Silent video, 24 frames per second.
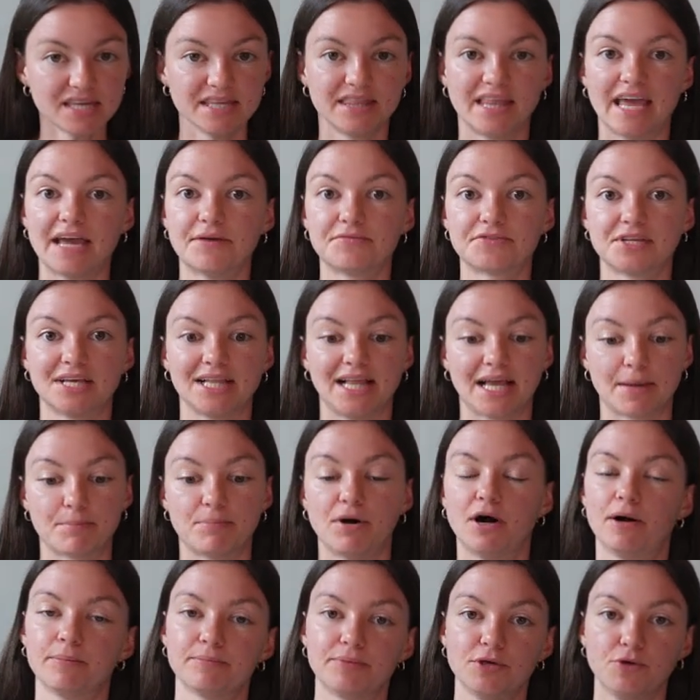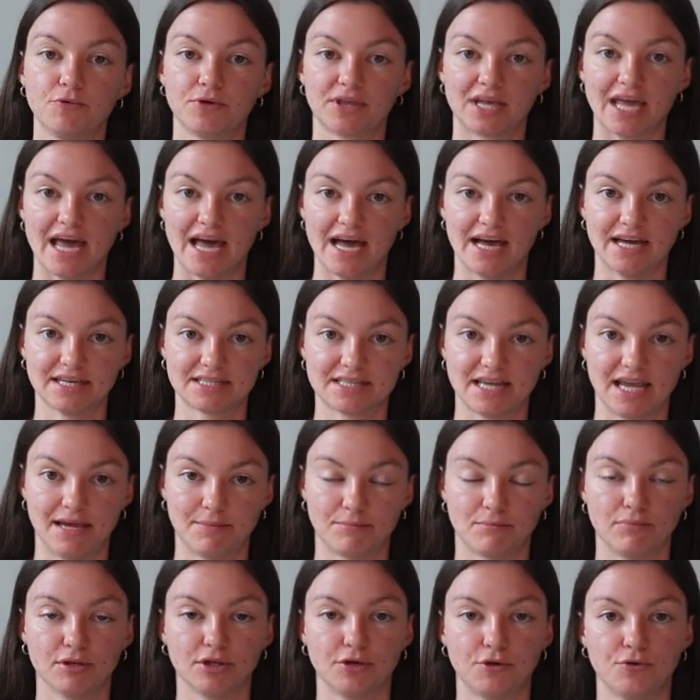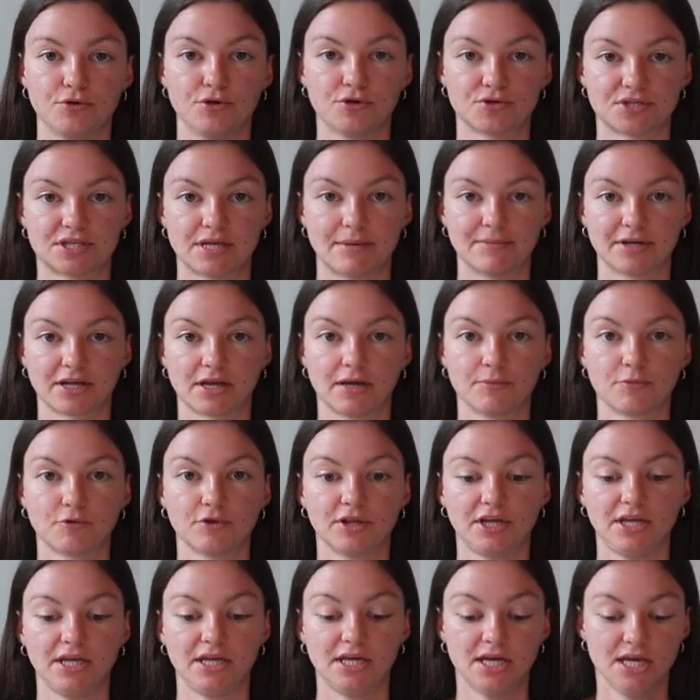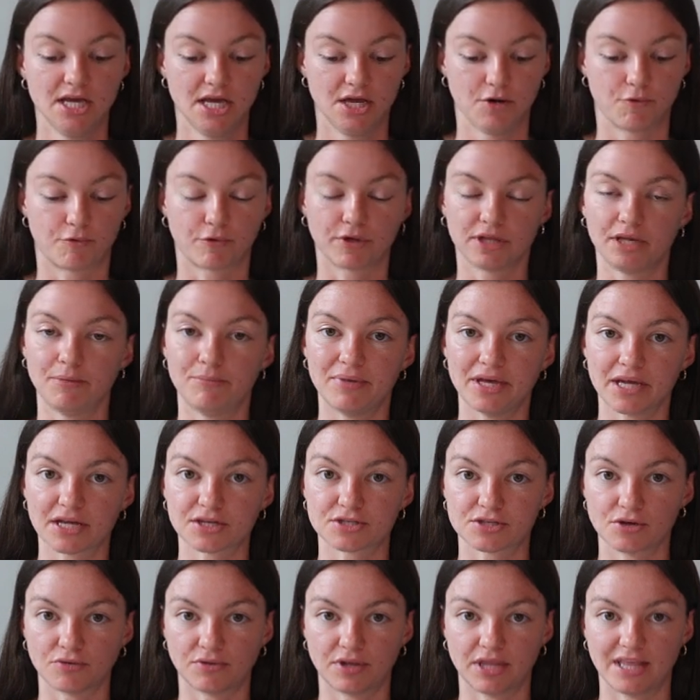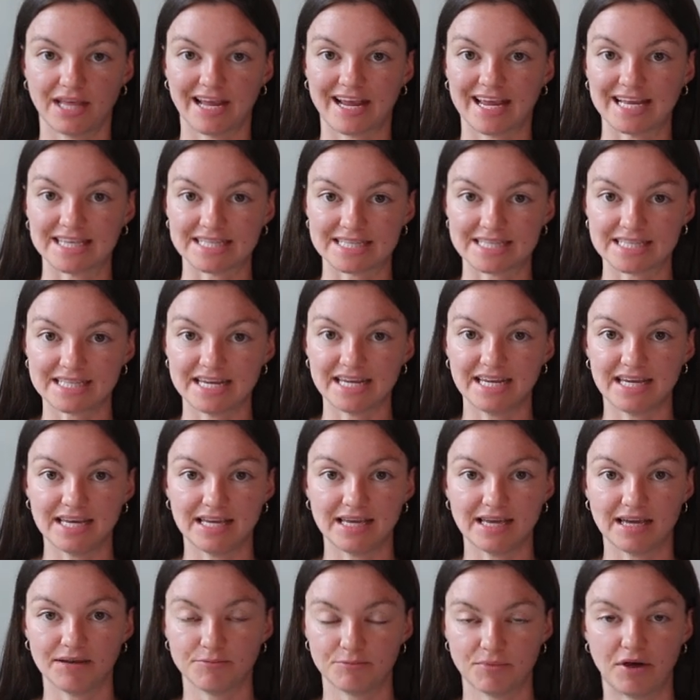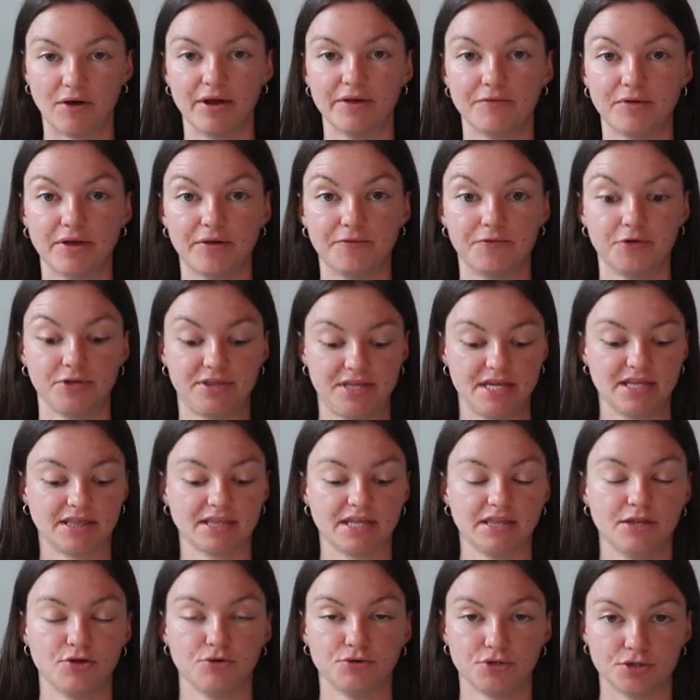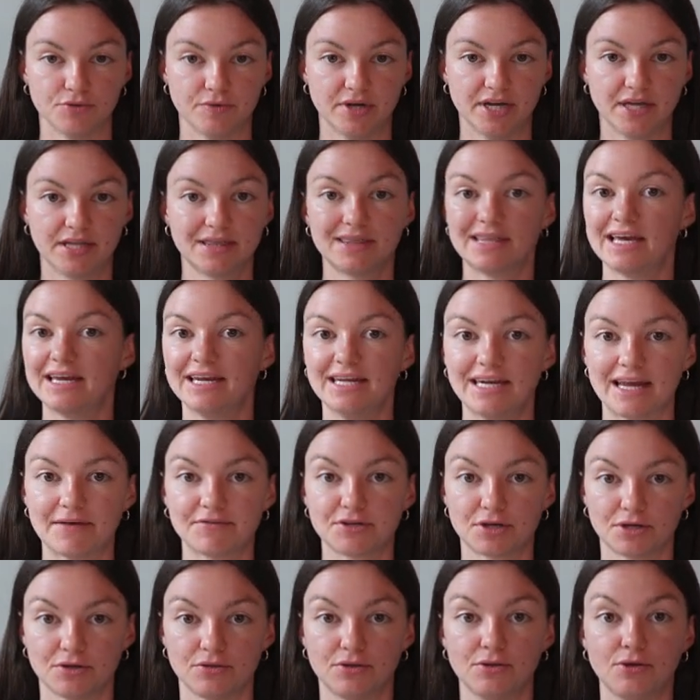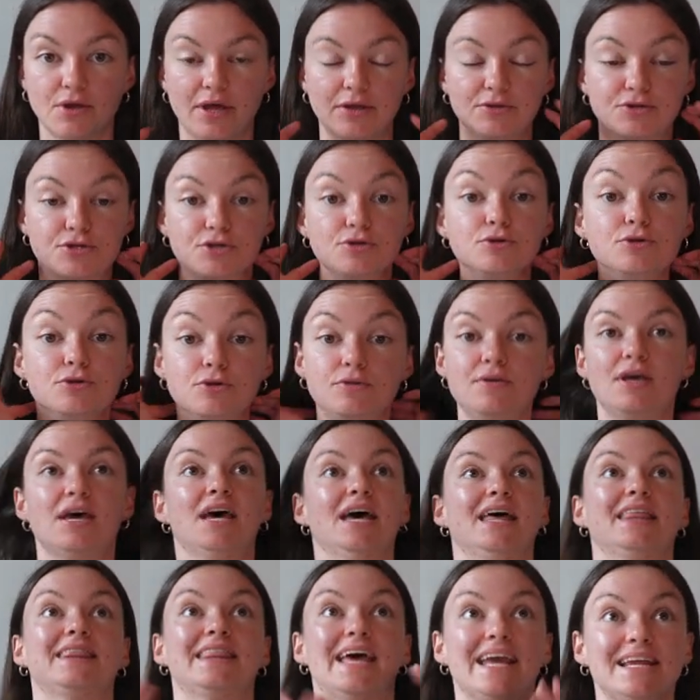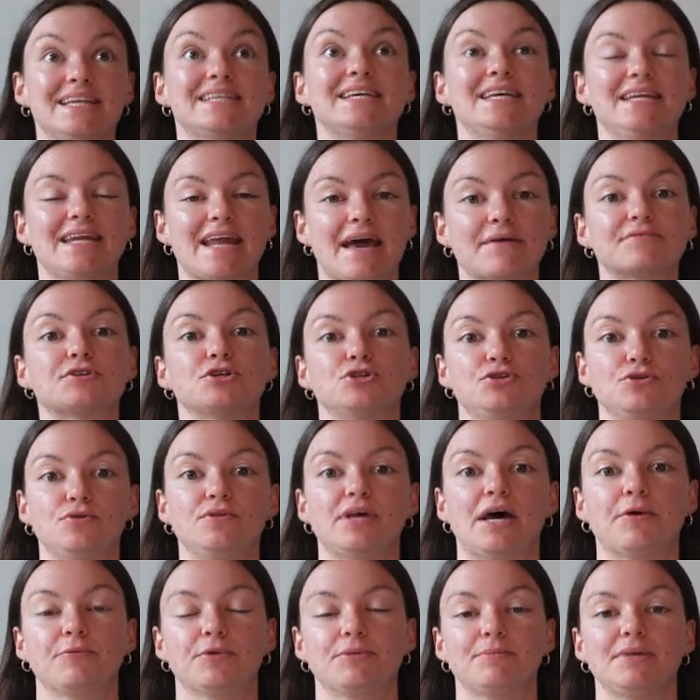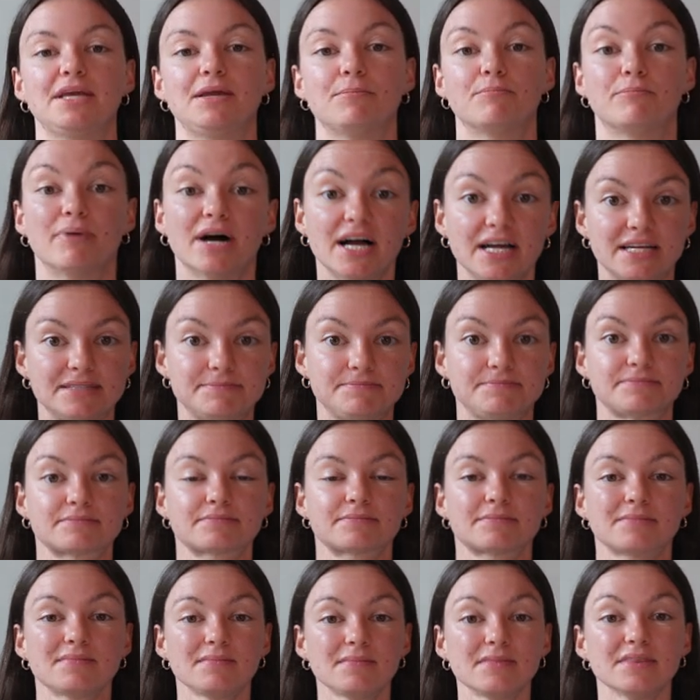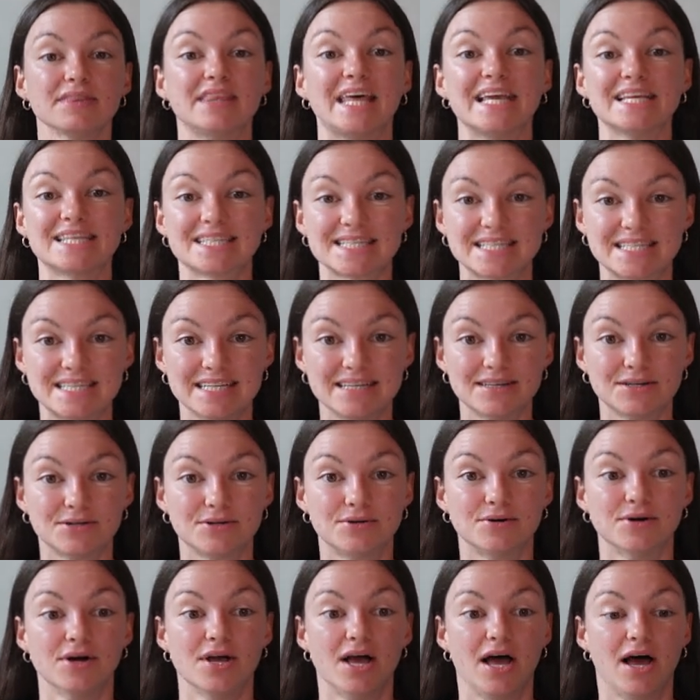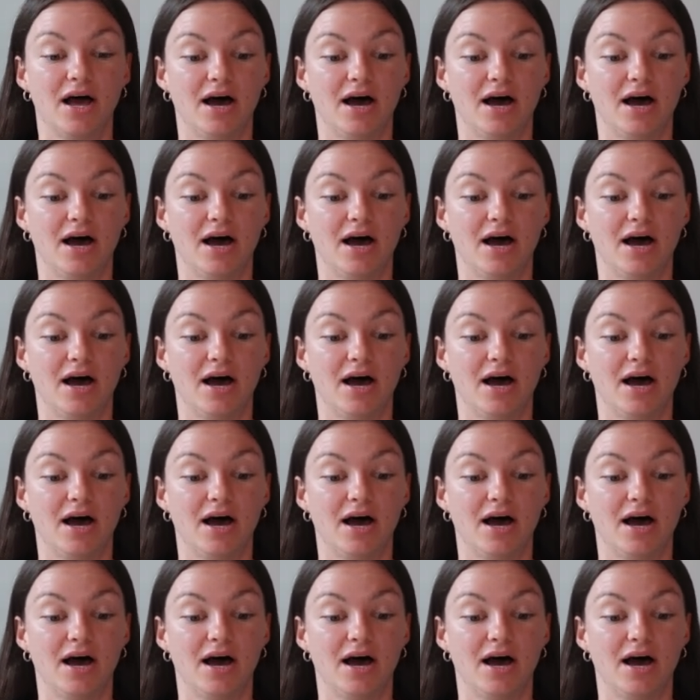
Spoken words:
they have to like pump you with gas and blow your stomach up really, really big so that they can see everything that they're doing. They didn't have to do that. They didn't have to do that with me, but they still